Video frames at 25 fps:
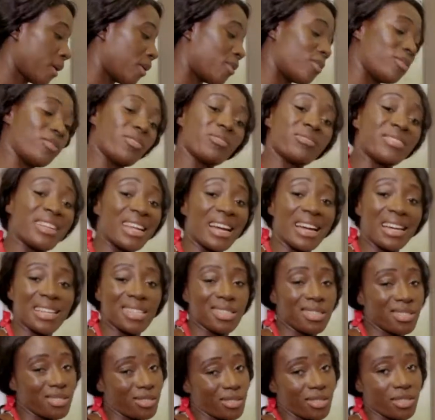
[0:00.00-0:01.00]
all of that
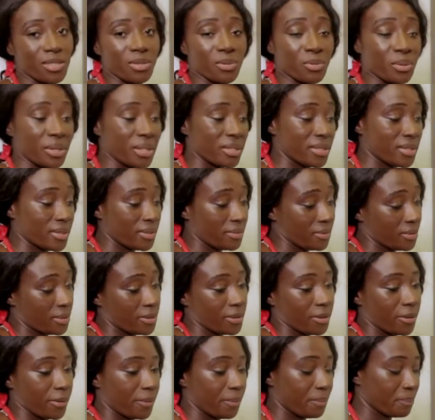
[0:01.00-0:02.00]
is just a waste. So